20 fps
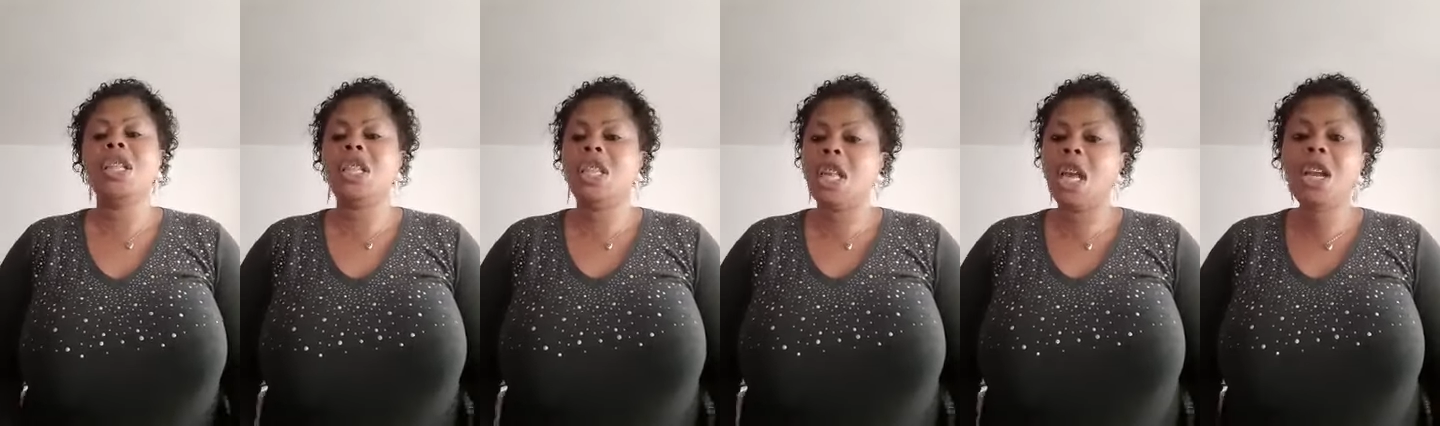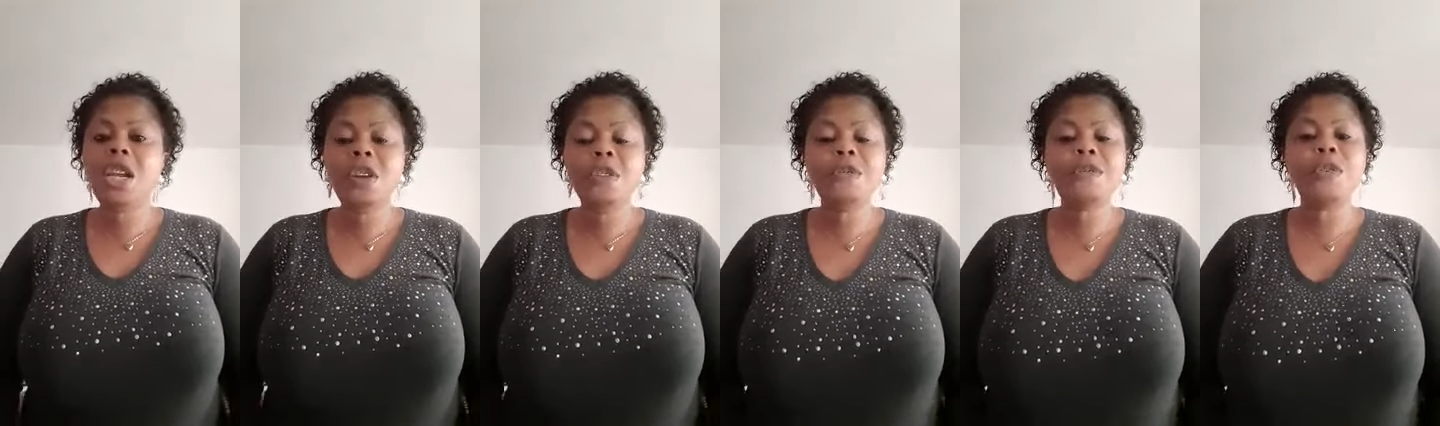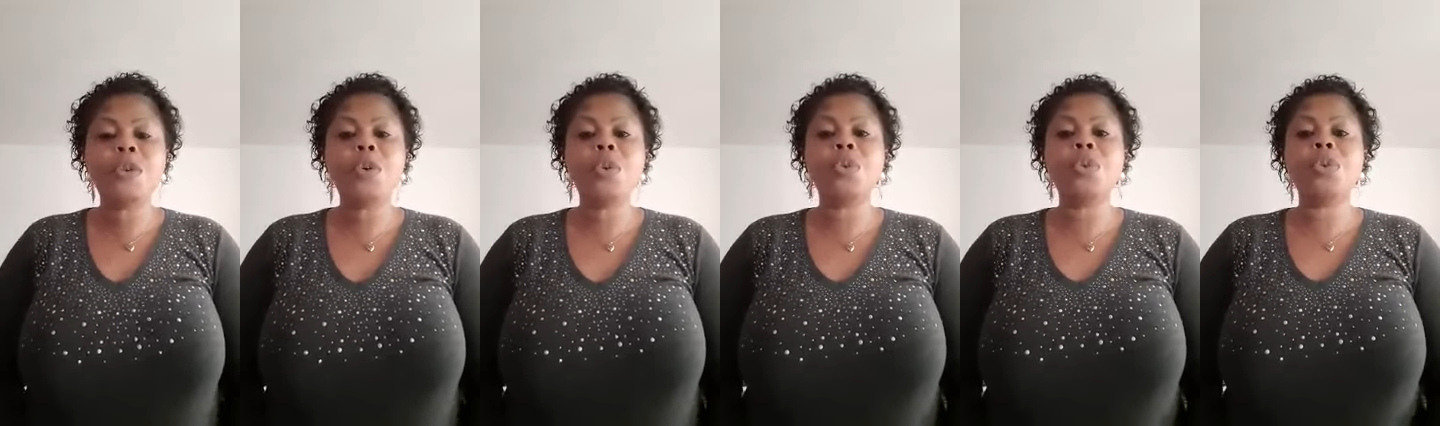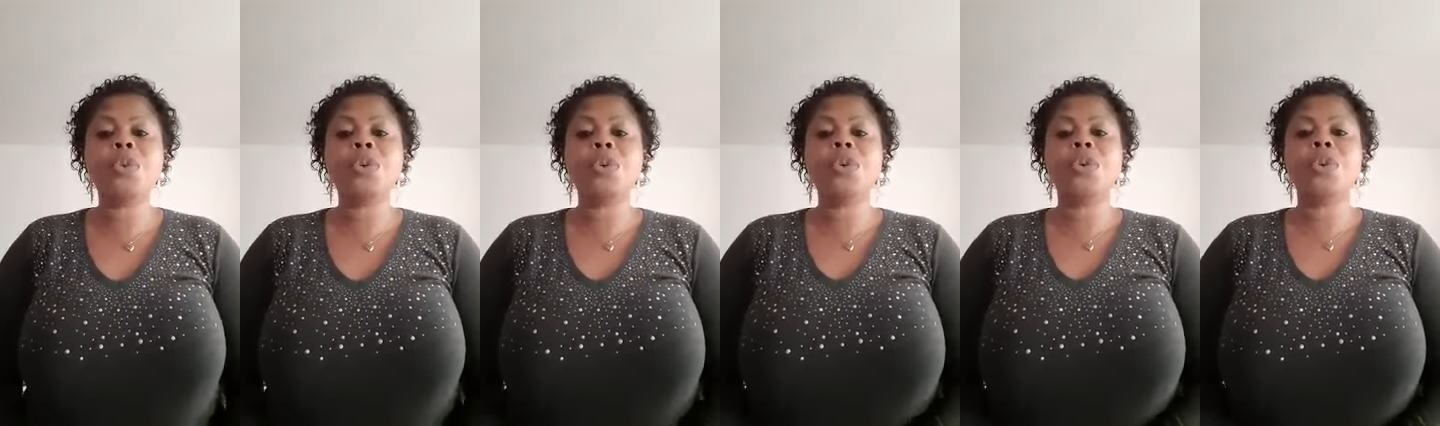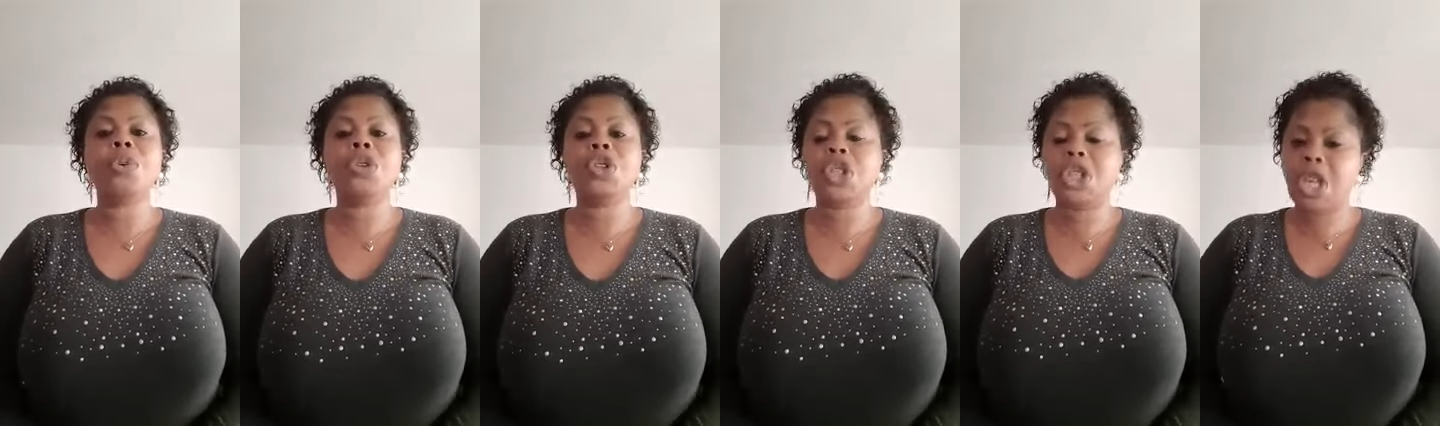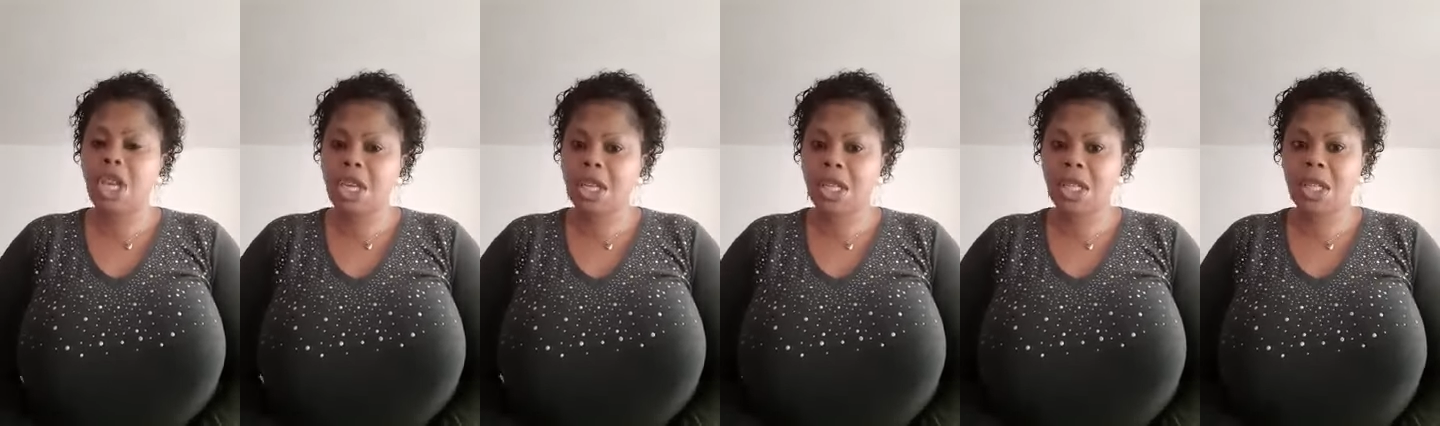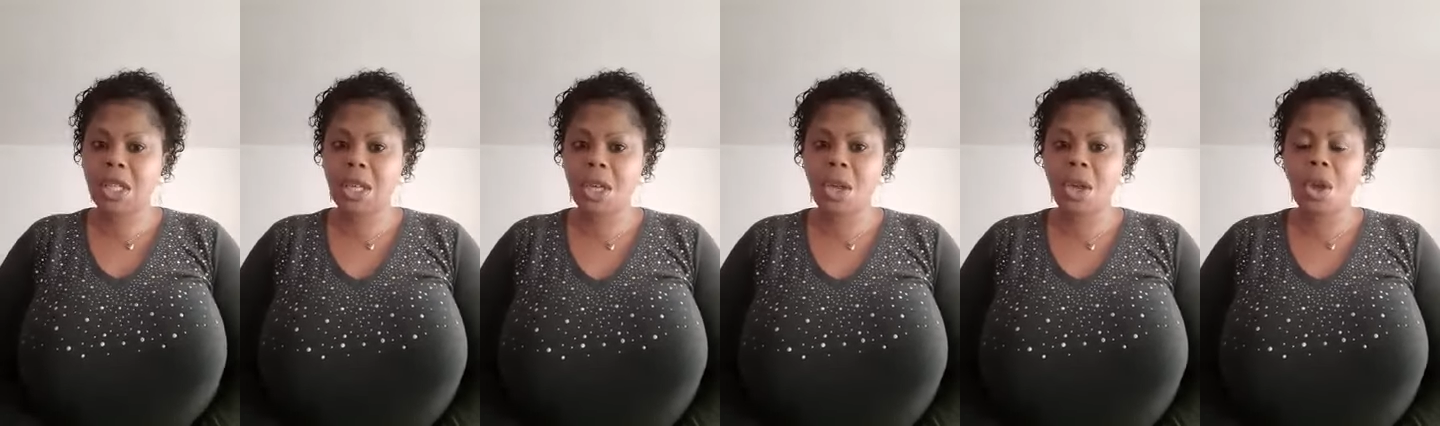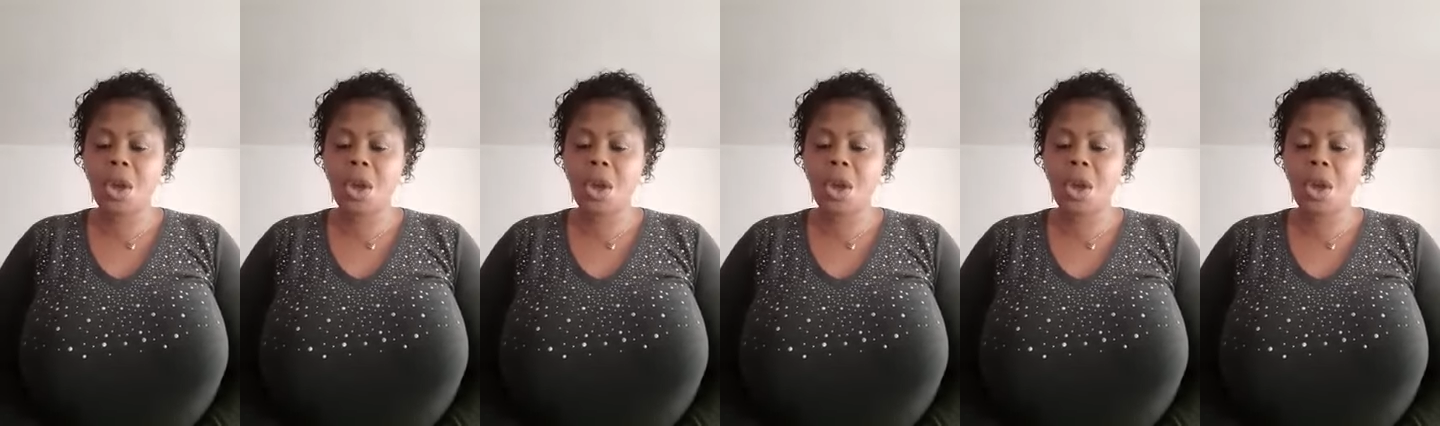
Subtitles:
telephone sex.